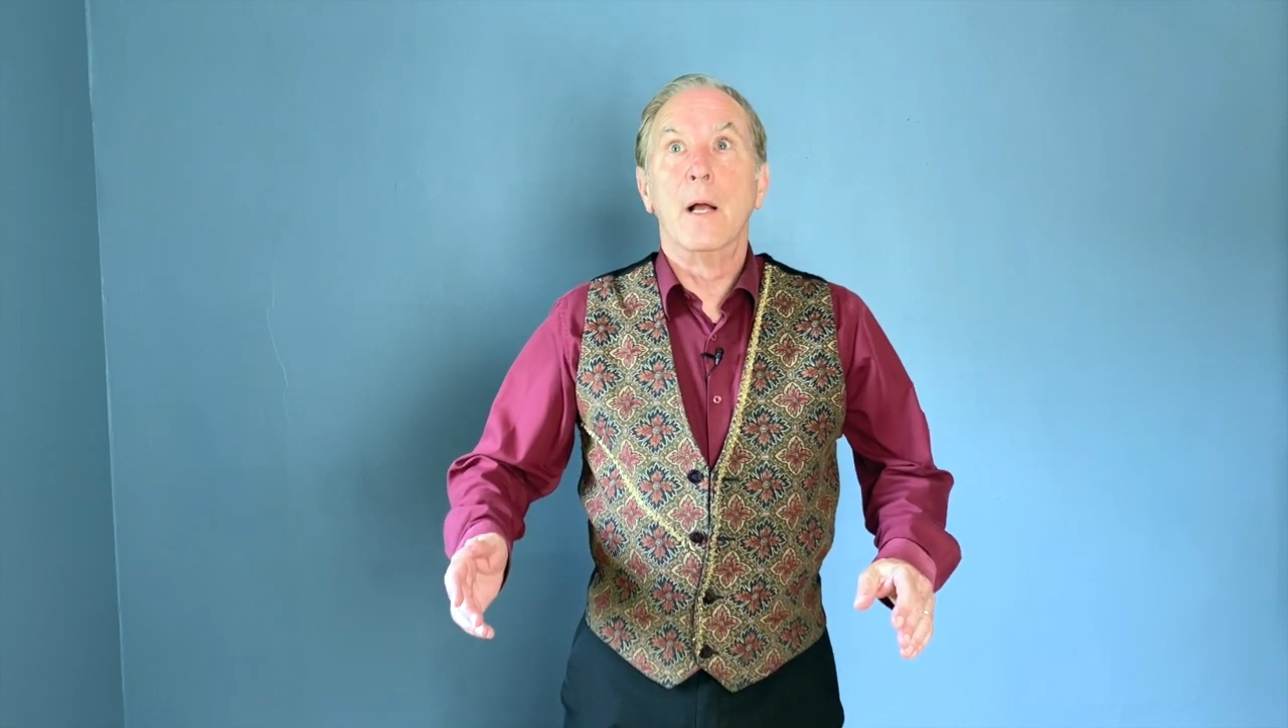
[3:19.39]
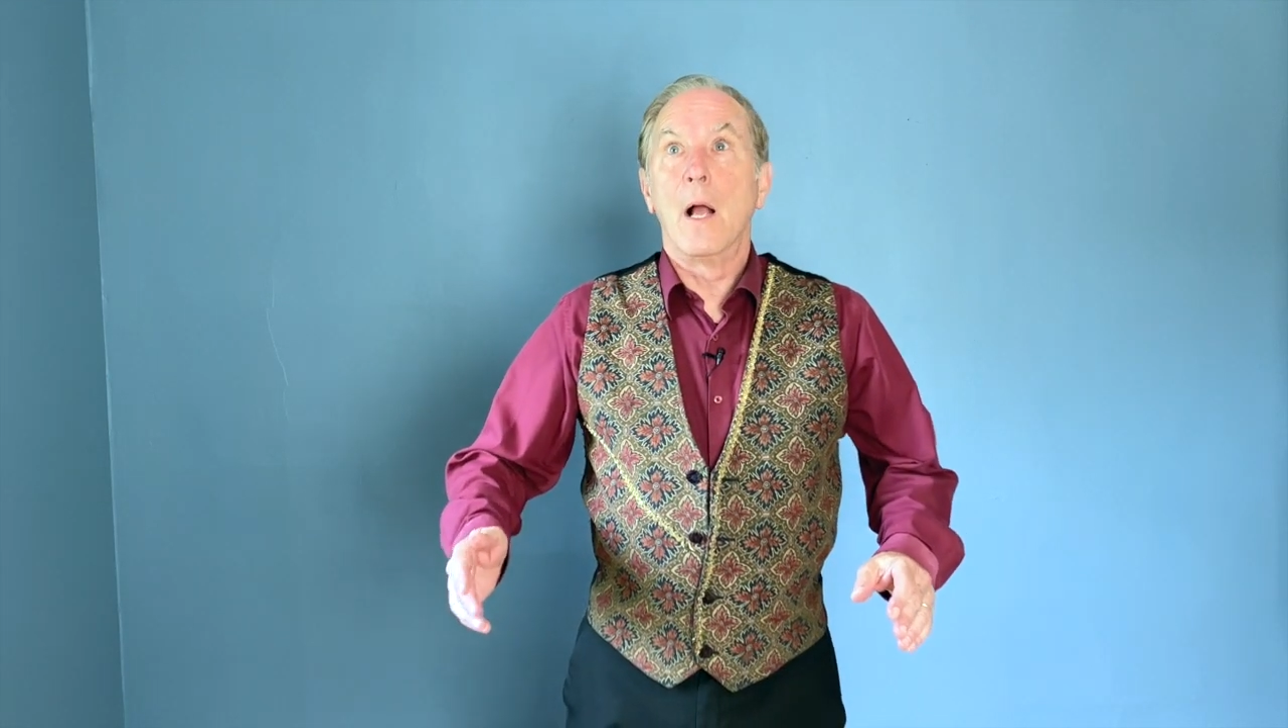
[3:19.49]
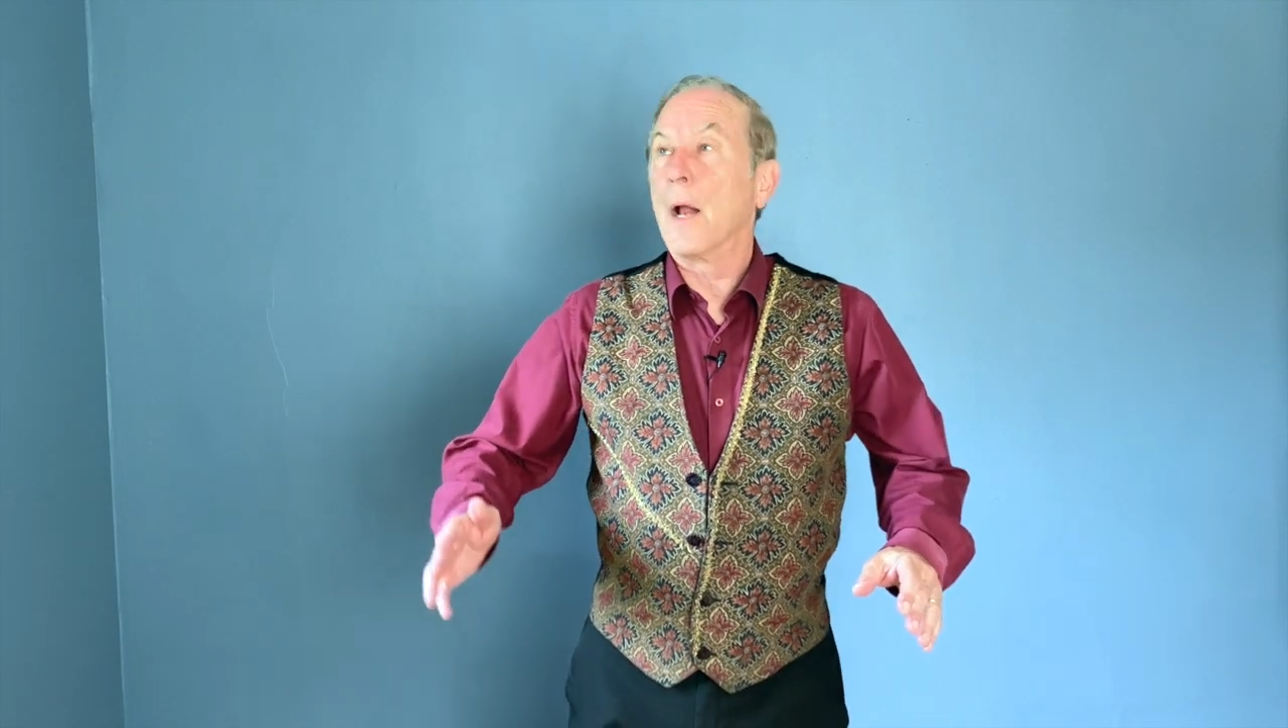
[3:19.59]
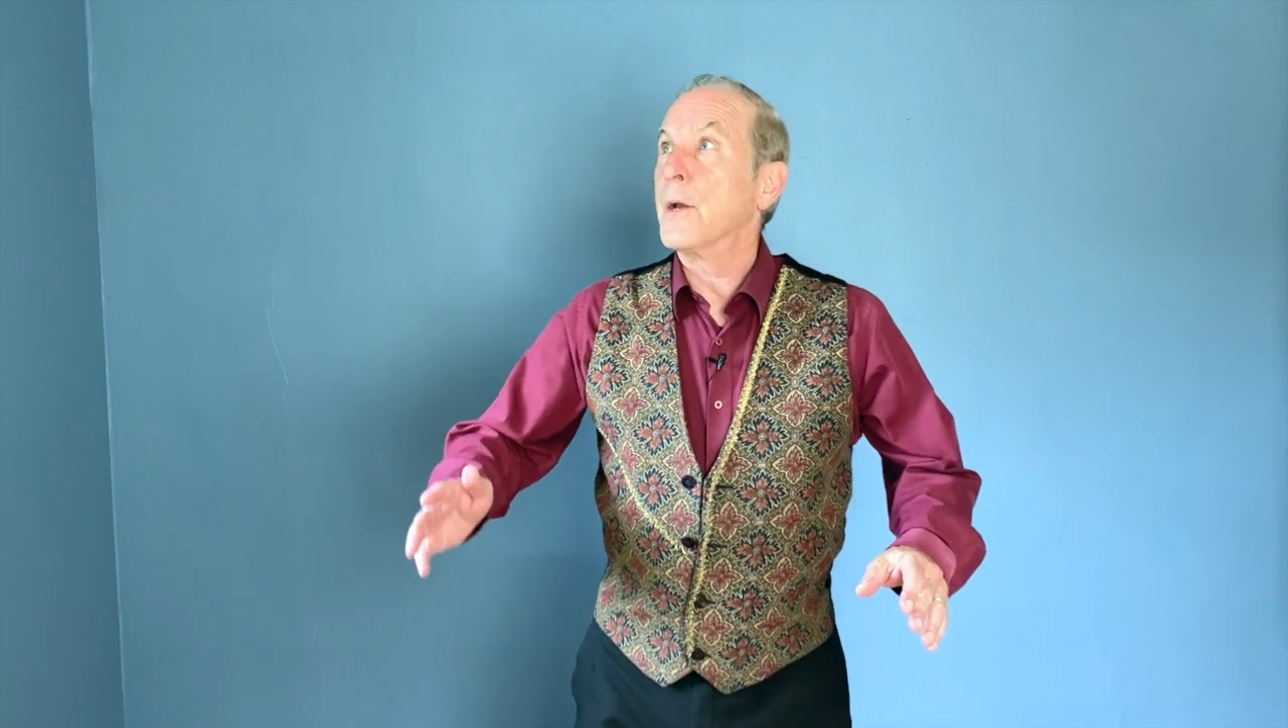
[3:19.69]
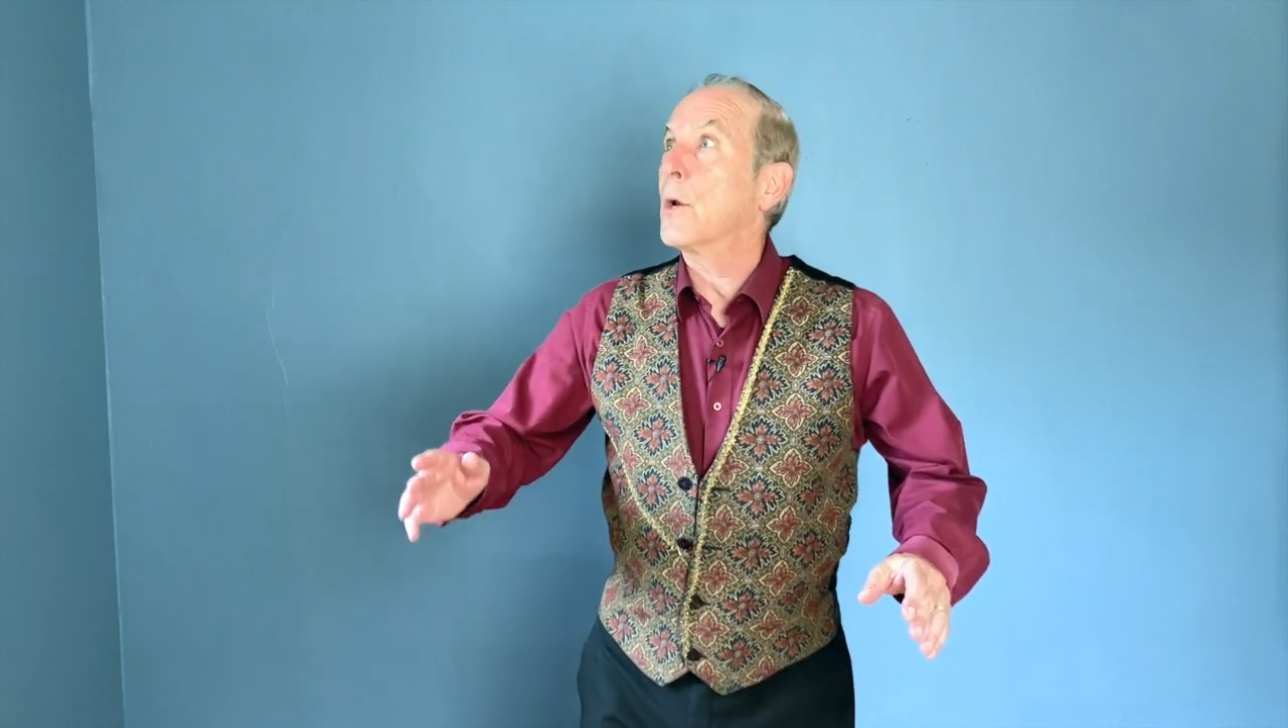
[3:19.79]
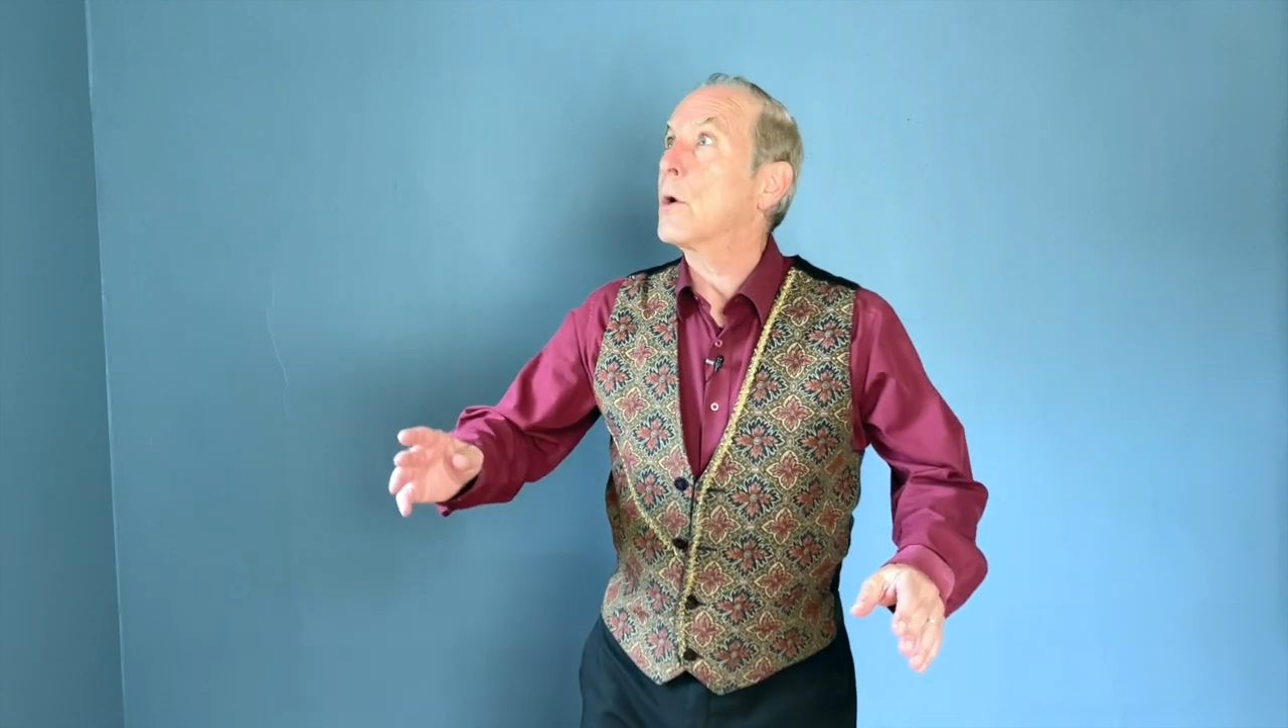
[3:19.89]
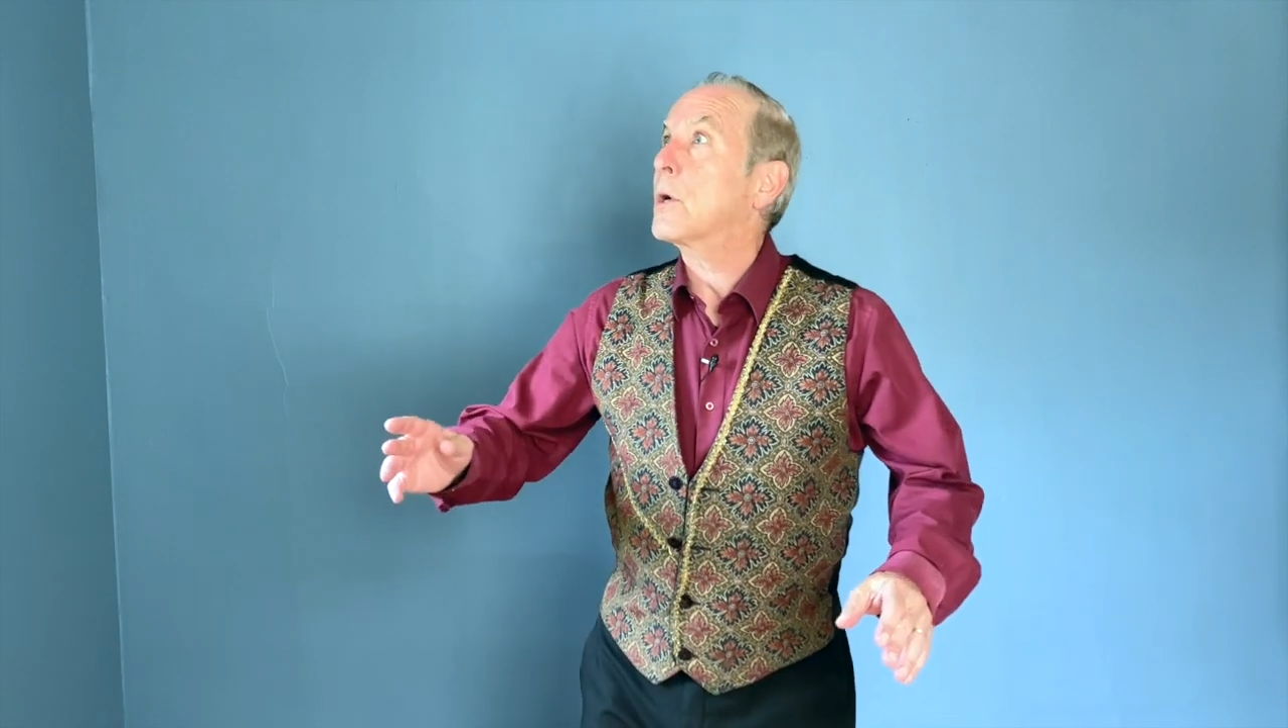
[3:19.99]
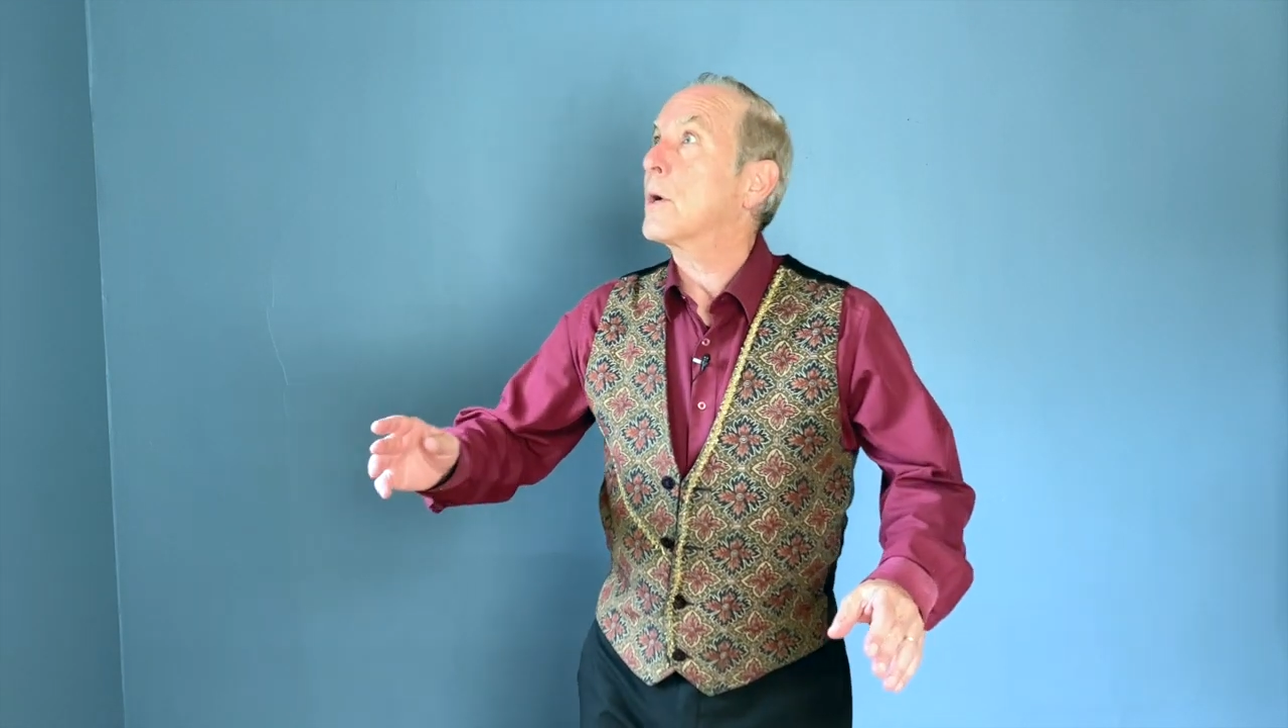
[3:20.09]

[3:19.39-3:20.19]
and you look all